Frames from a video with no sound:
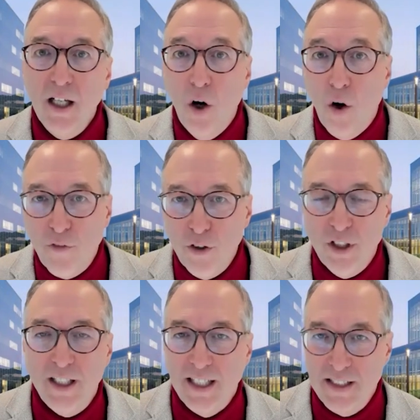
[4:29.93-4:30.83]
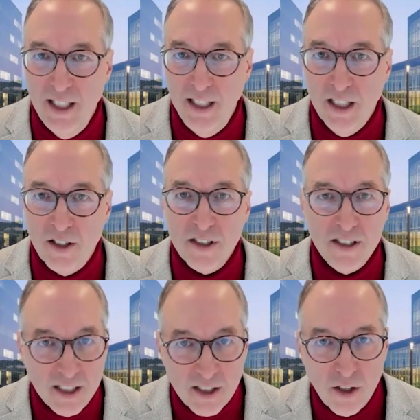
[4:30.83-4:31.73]
over the next 10 years,
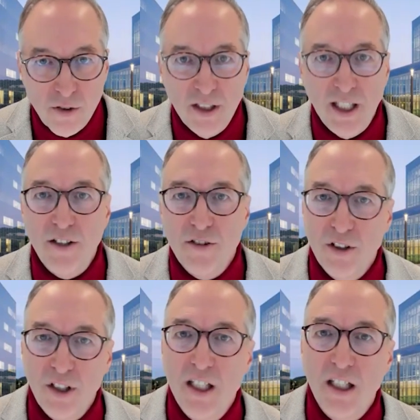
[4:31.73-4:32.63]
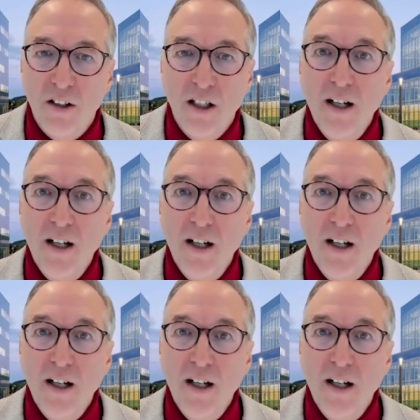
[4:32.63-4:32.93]
600,000 a year.